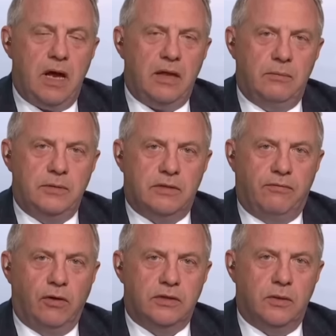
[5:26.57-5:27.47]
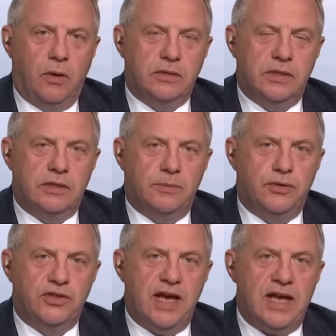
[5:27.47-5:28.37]
I think Mr. Falter wanted to
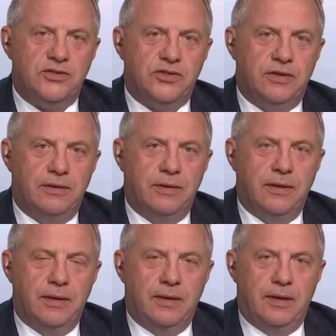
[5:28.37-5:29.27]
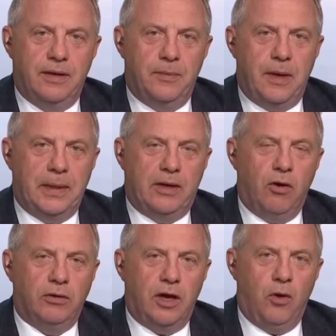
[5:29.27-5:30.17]
protest. And he
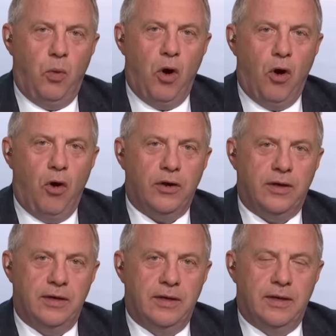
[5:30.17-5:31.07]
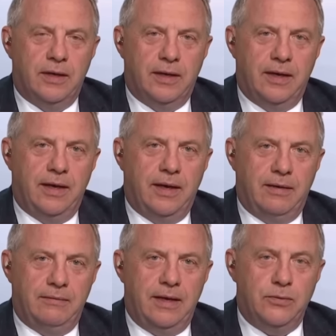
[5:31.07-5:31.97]
called it a walk.
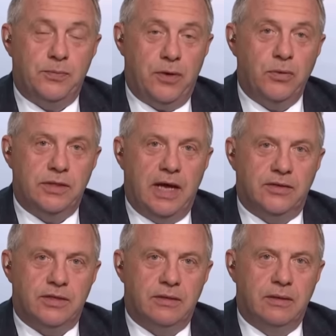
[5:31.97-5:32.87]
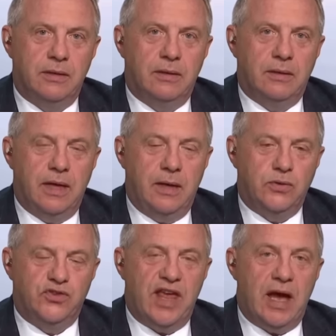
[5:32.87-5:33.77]
It was a protest. He
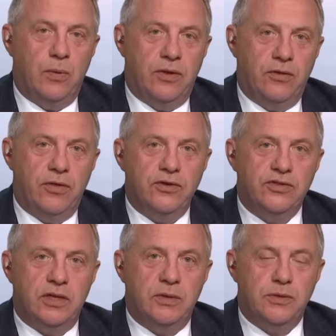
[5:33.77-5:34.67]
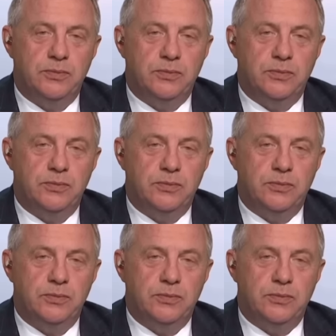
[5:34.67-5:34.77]
was there with others and he was